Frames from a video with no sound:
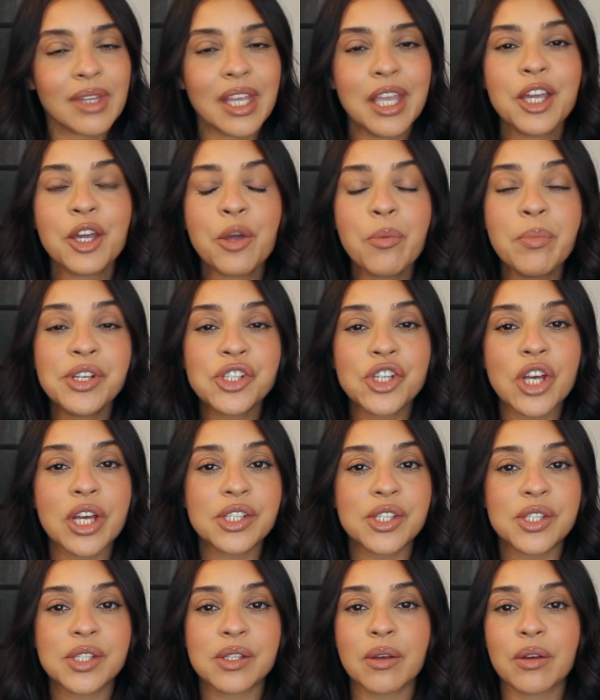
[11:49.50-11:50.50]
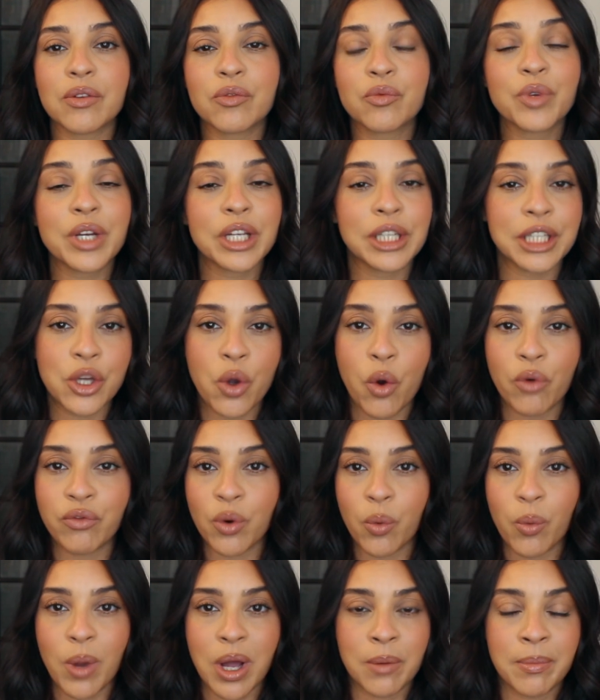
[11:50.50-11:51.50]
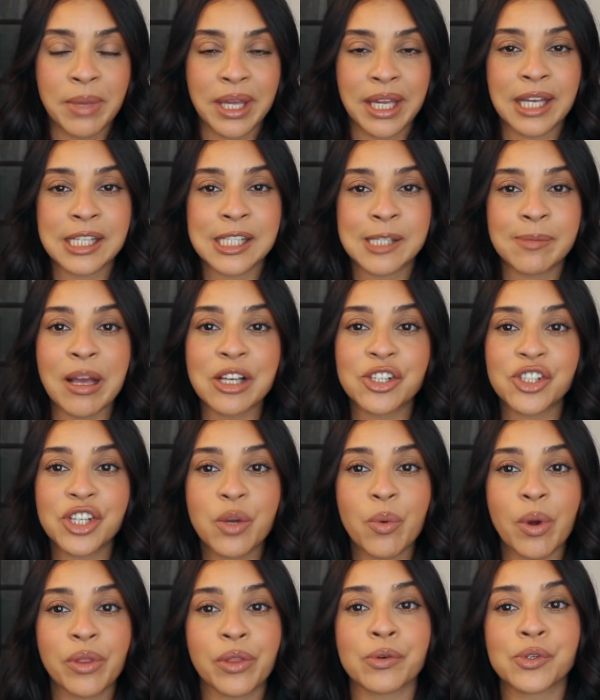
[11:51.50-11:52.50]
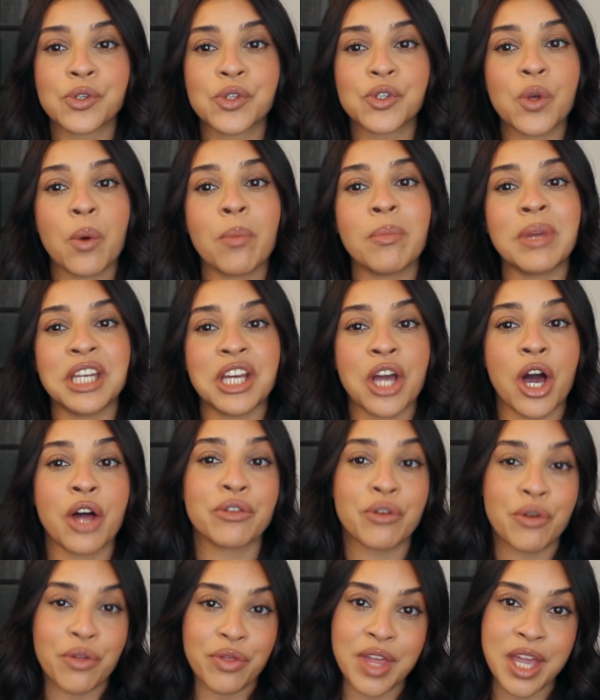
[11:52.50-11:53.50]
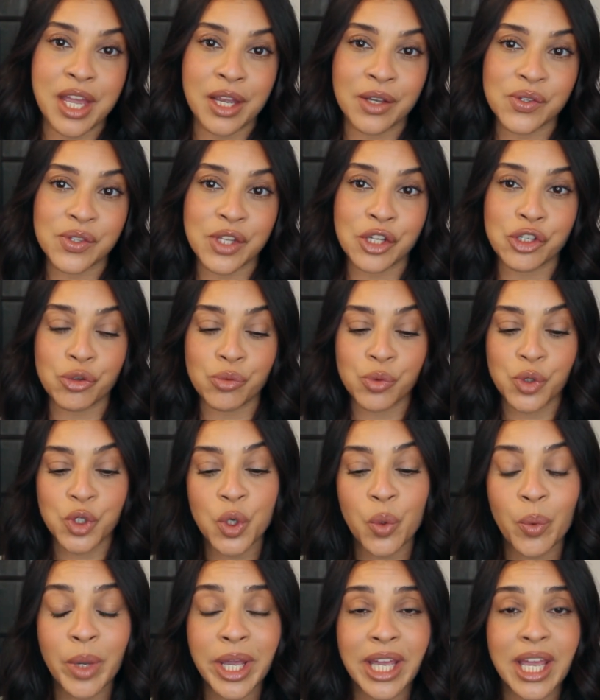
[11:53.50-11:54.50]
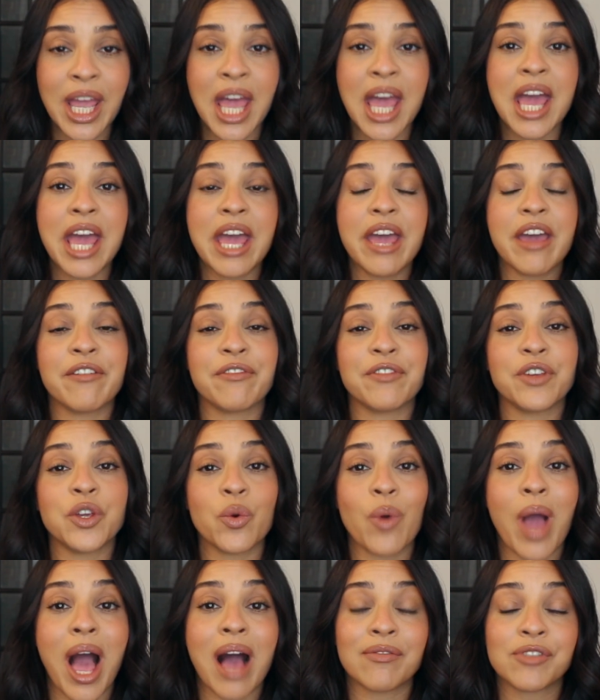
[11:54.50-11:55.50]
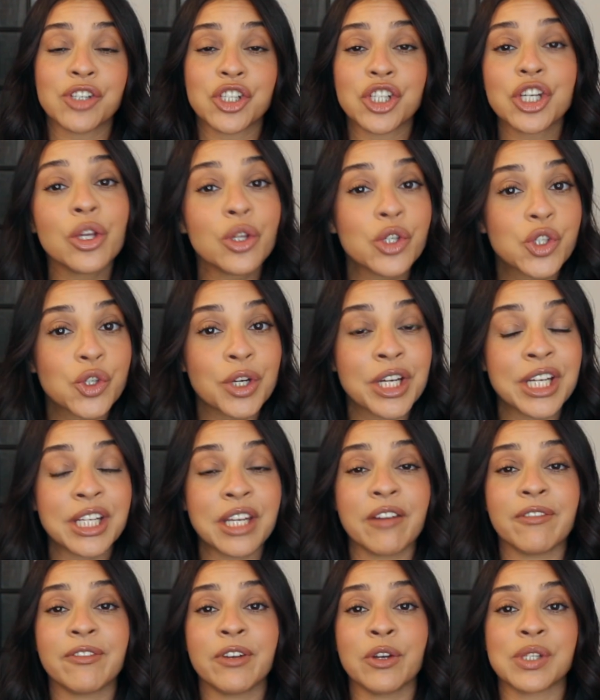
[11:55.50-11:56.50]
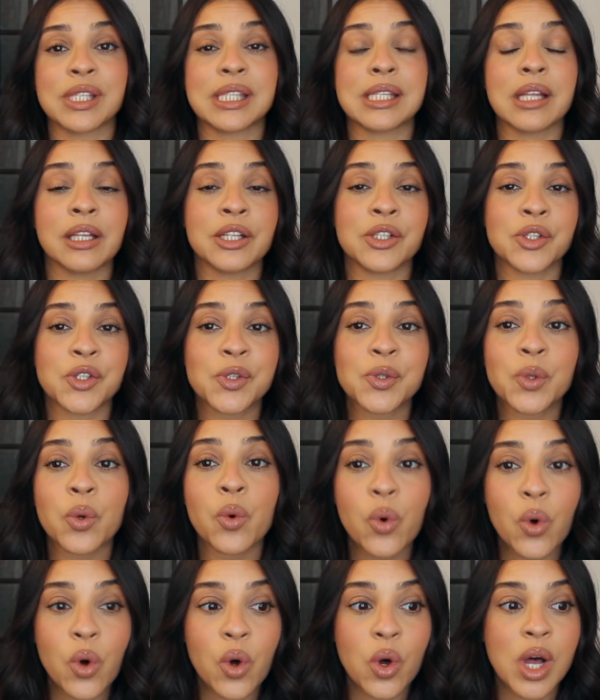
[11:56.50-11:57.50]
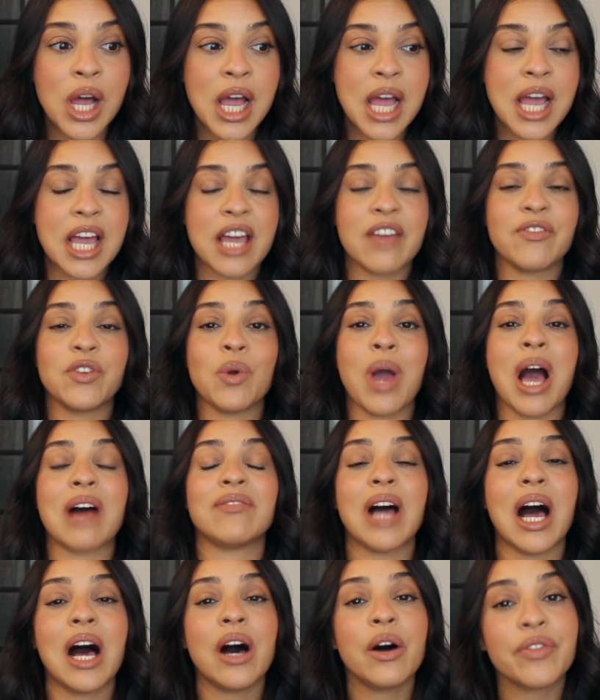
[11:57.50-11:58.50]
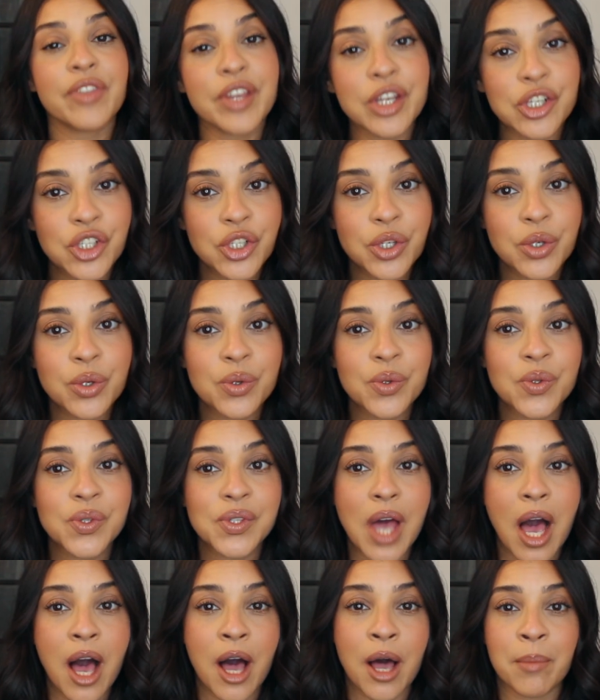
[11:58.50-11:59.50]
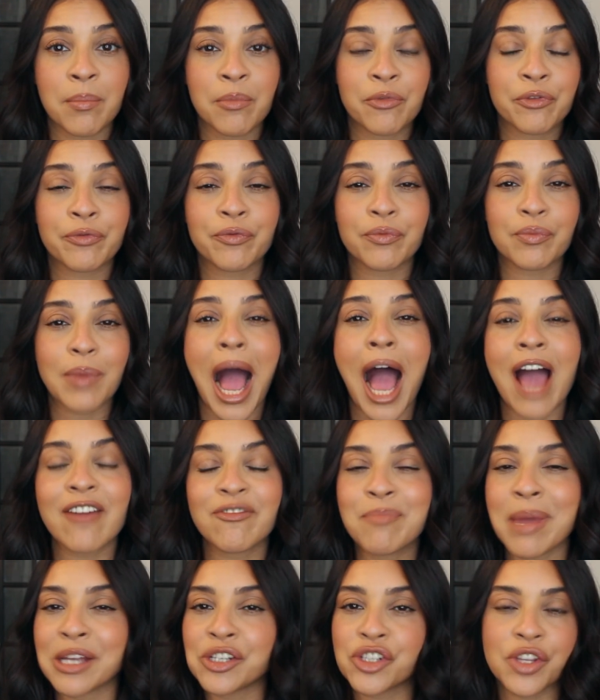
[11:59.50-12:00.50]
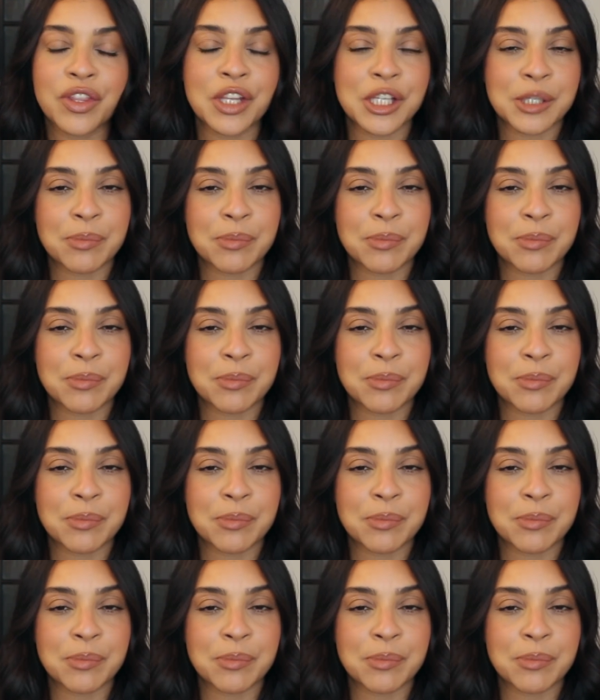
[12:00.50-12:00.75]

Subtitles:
it can be just really overwhelming, especially when there's so many other things that you're doing. If you have children, if you're still in school, if you have health issues. I've mentioned